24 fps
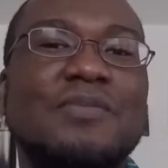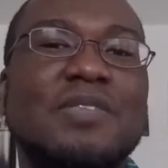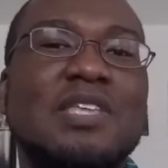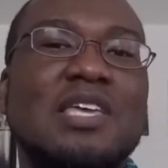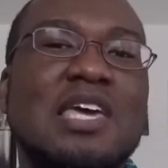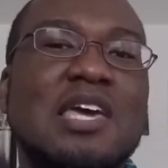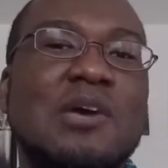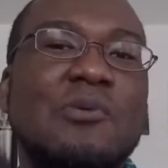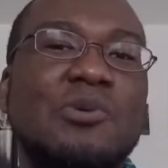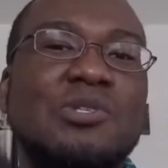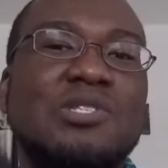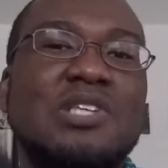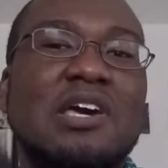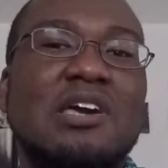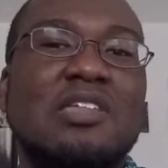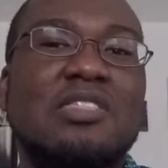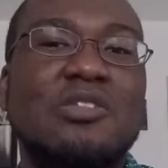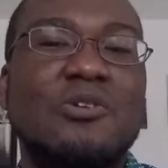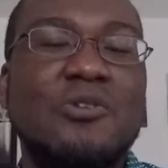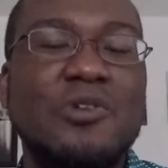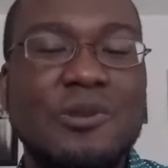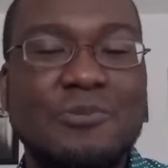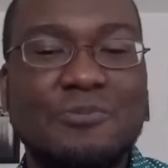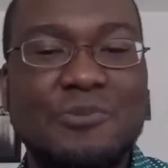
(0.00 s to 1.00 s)
it would take
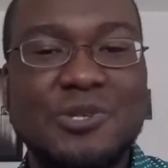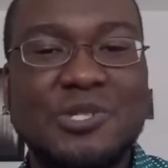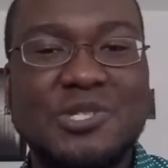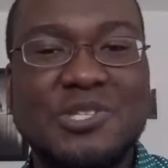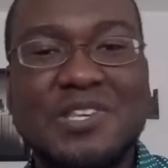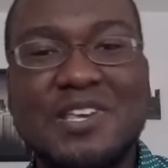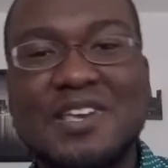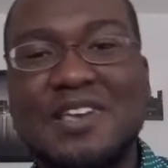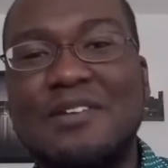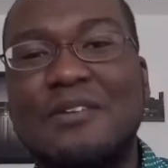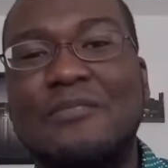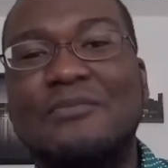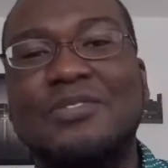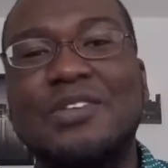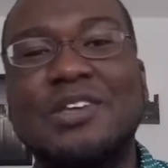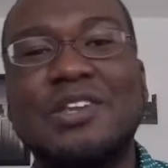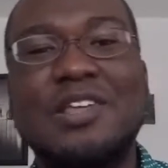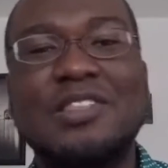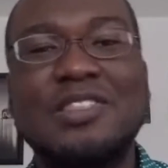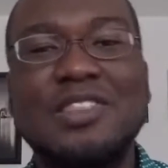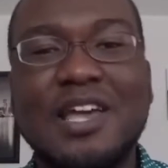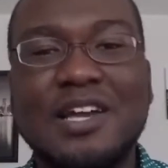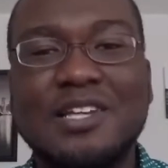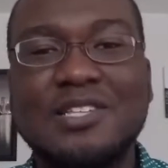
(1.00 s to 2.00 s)
30%, then
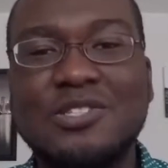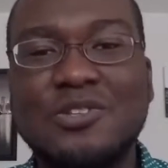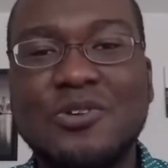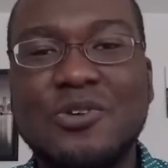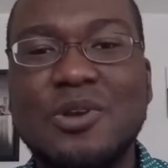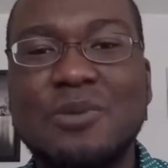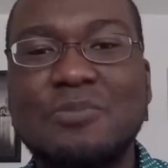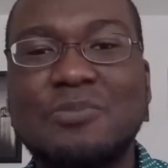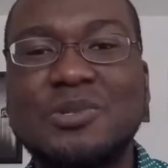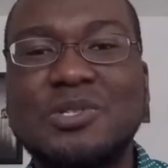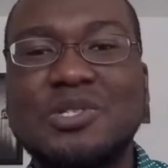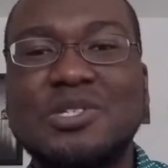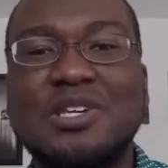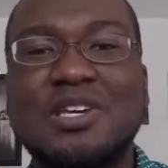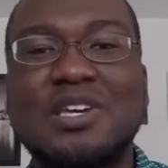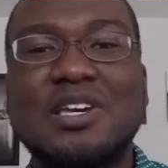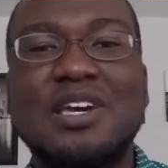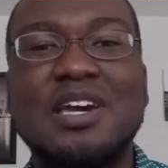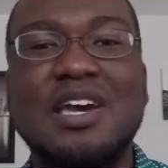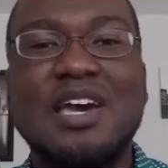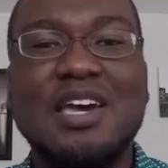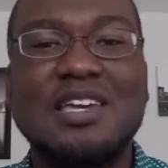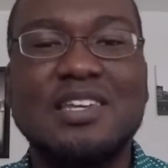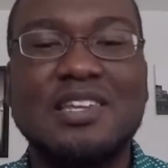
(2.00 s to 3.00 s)
the next
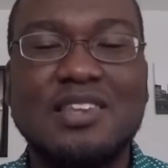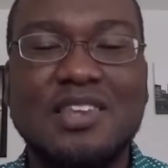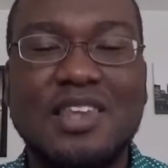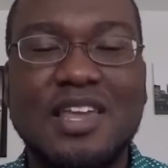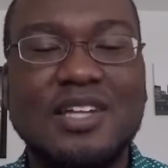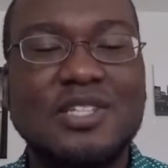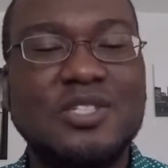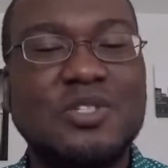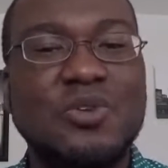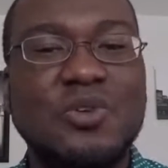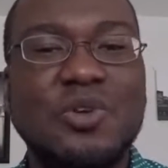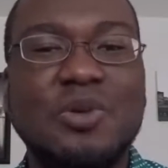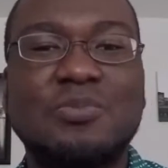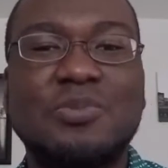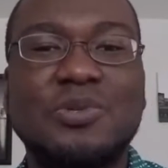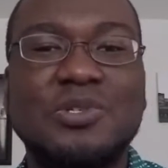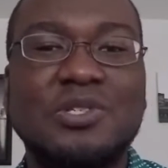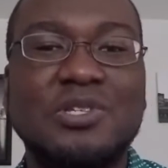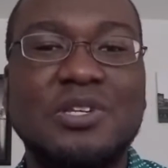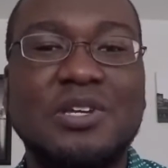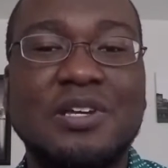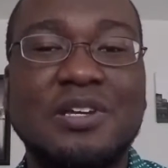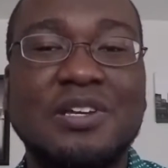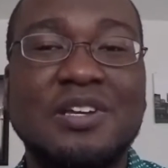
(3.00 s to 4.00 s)
30%, and the next
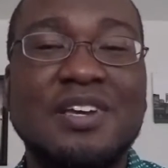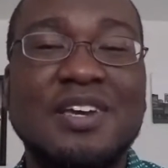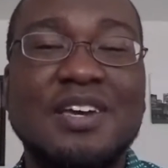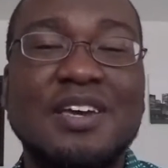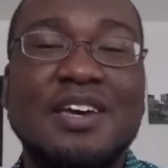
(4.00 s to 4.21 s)
30%.